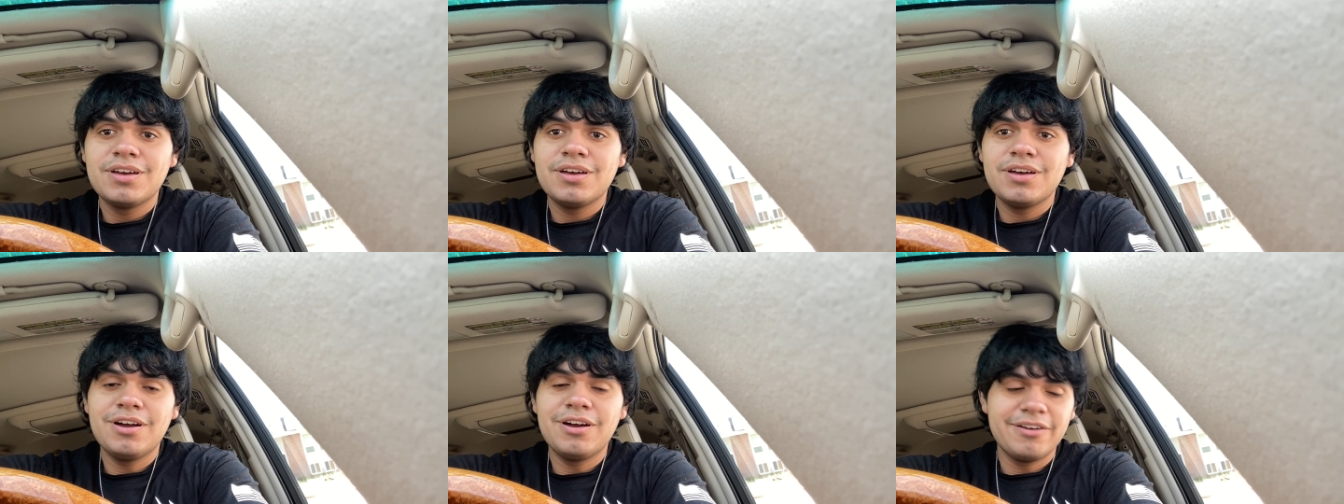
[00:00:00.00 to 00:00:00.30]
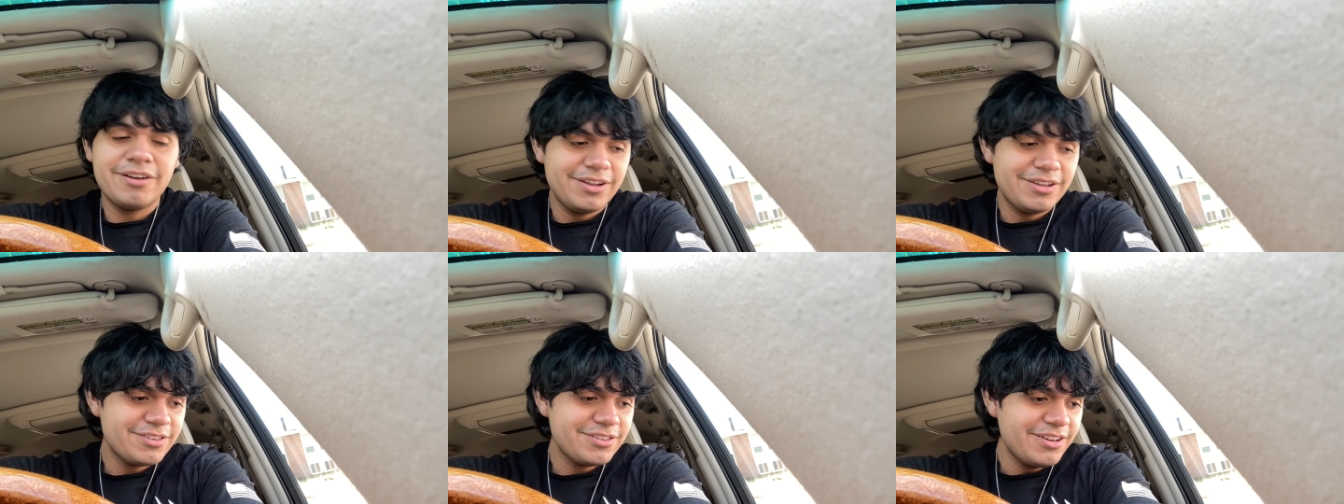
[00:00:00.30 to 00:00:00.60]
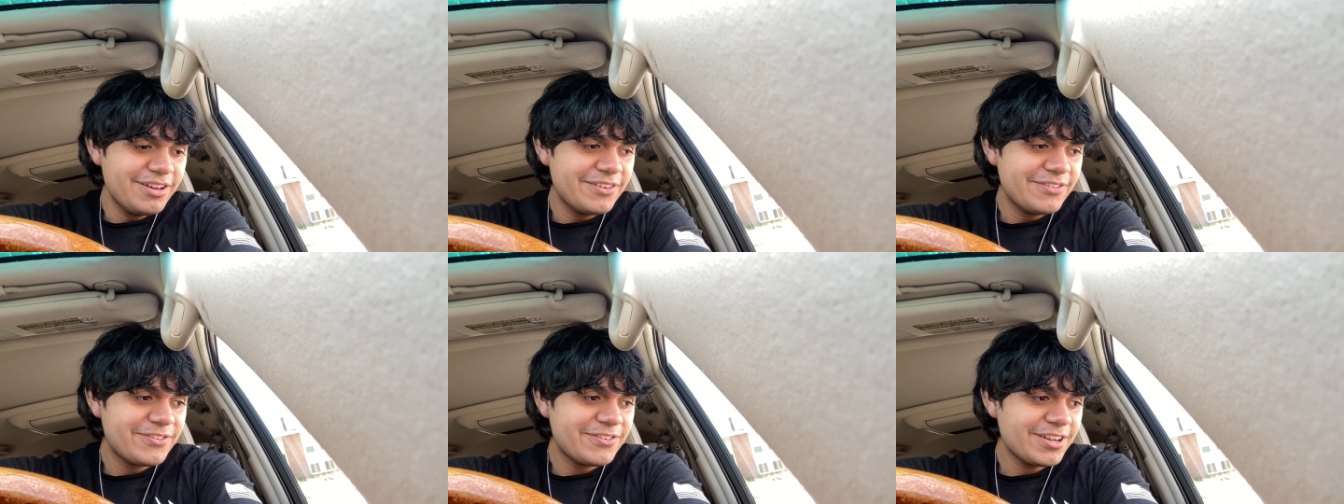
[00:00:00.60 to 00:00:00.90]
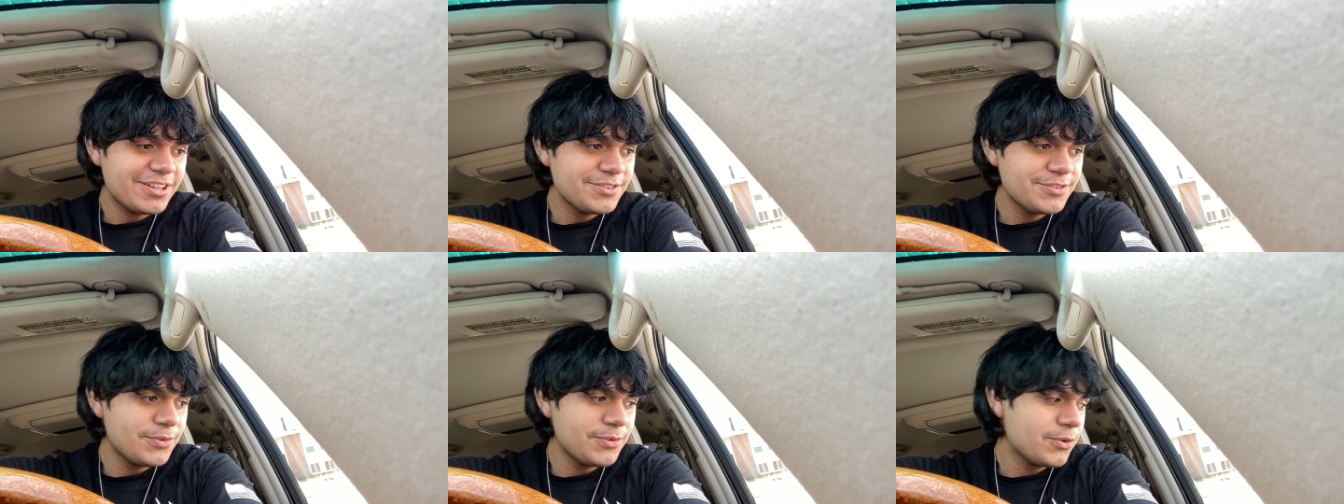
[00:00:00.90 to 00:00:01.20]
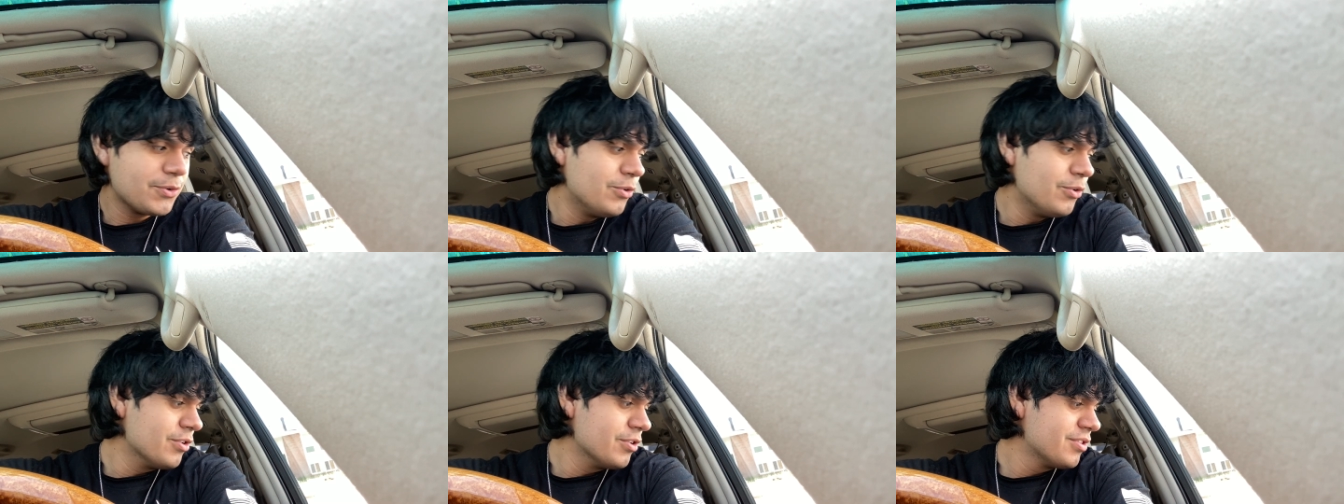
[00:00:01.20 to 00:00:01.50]
Alright, so I forgot to
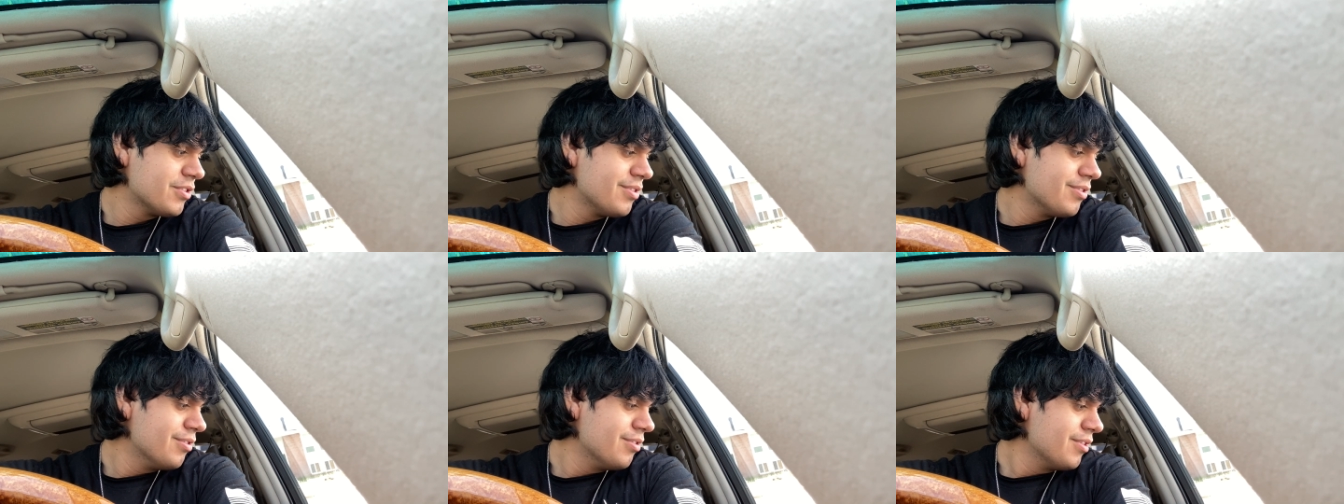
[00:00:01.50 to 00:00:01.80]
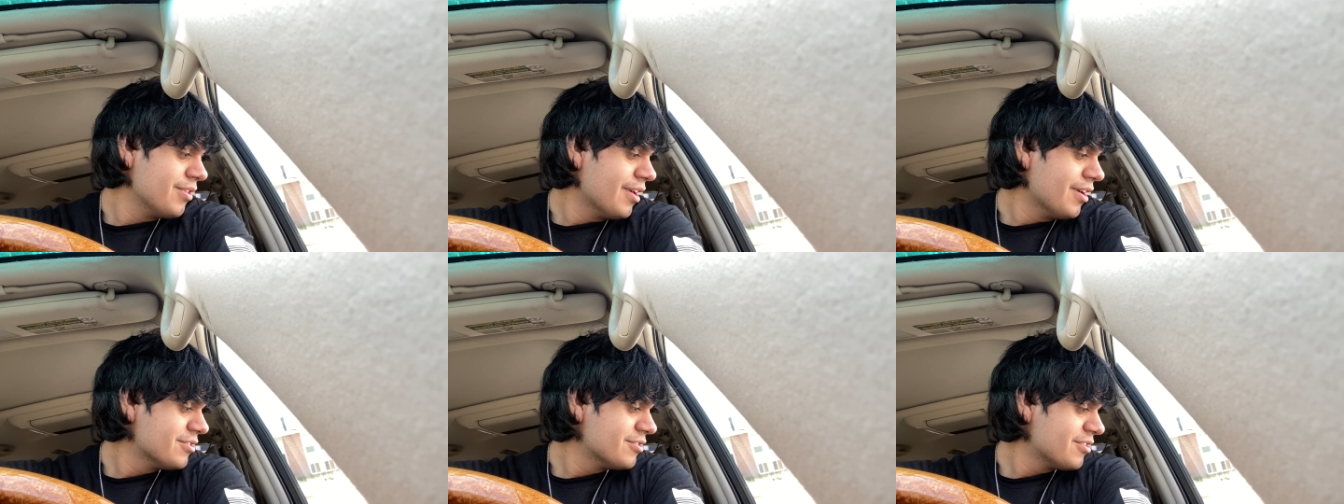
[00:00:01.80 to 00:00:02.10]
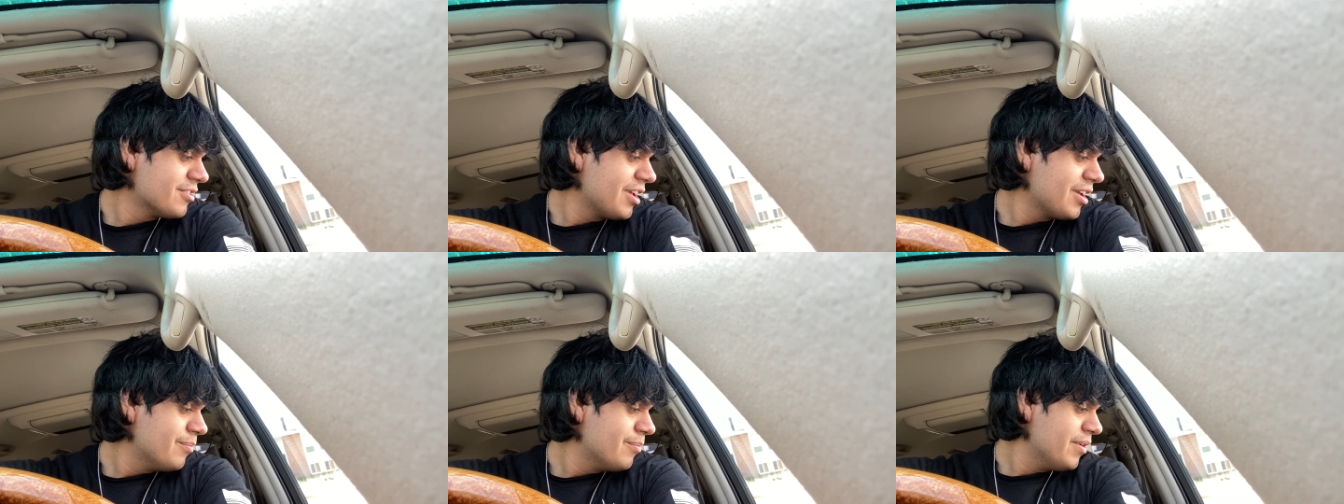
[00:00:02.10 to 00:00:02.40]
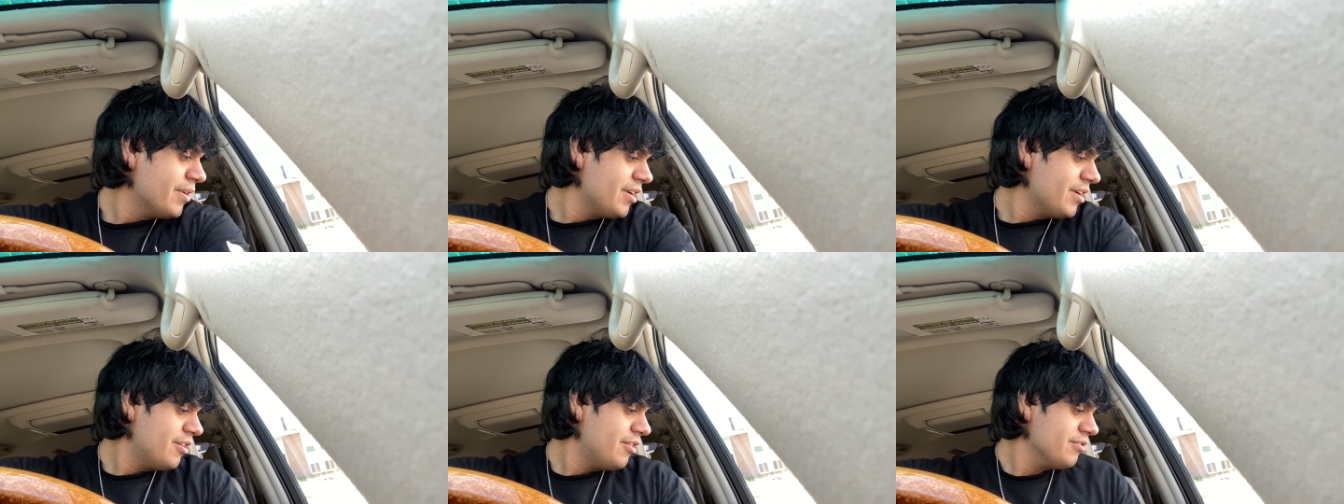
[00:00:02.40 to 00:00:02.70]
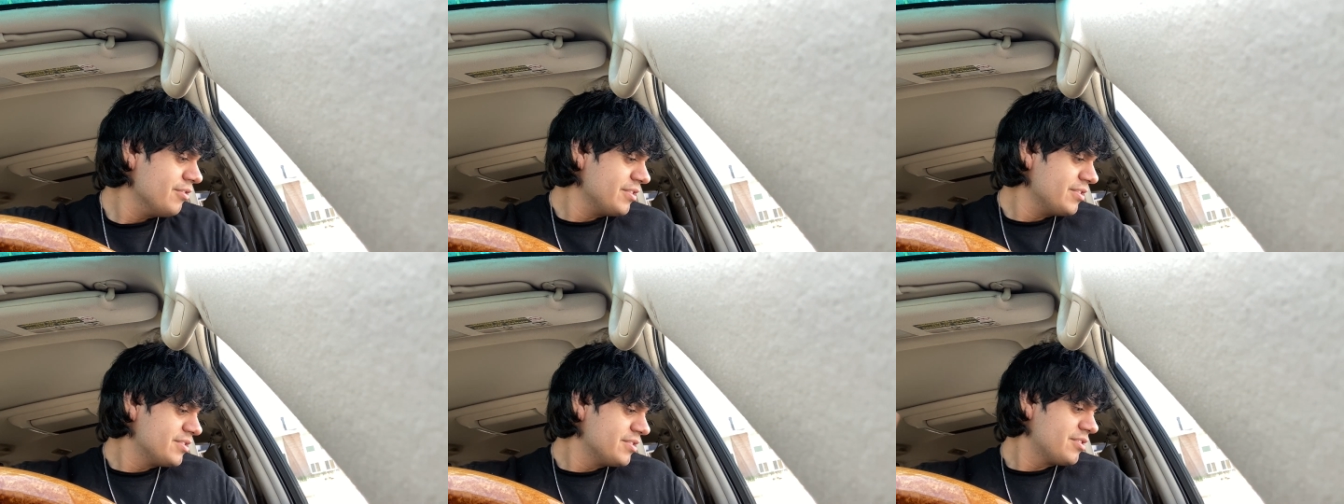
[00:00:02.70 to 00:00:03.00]
record yesterday, but
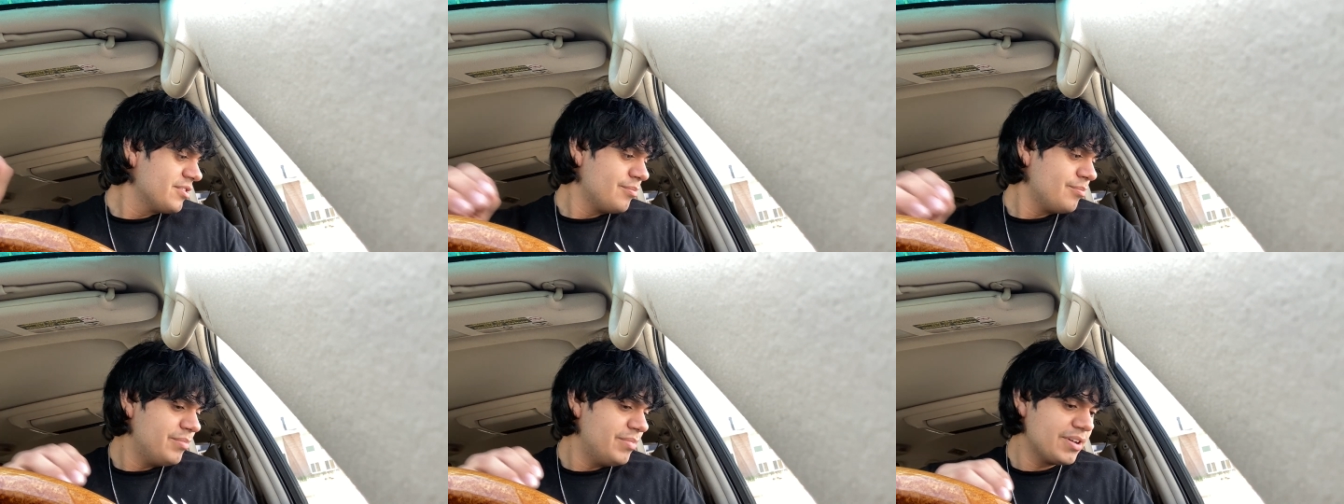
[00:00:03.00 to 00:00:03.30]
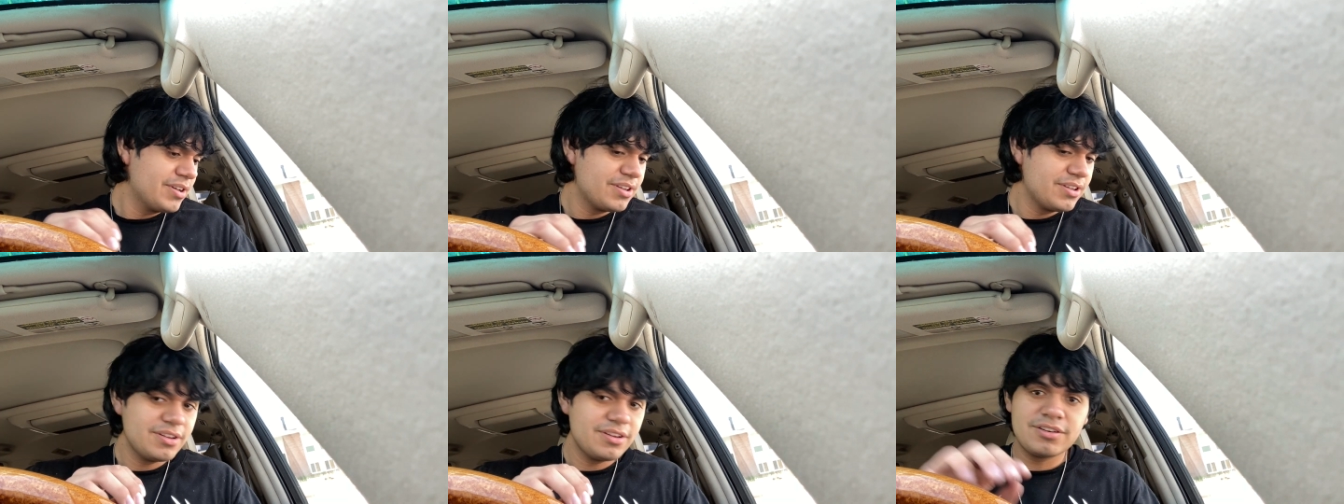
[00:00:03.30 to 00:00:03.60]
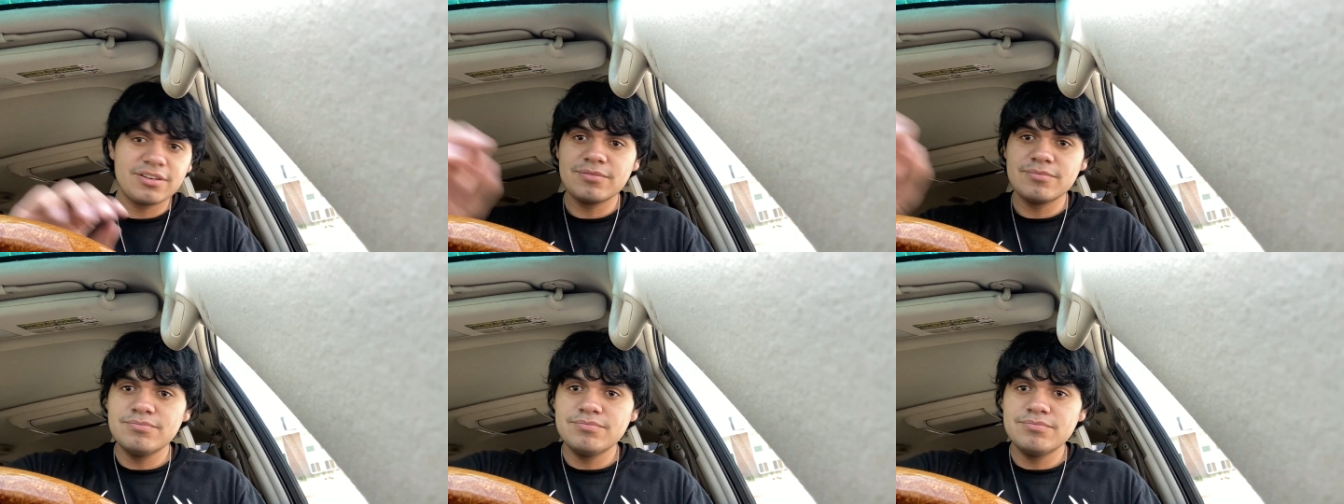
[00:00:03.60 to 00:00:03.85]
holy shit, there's a bug in here.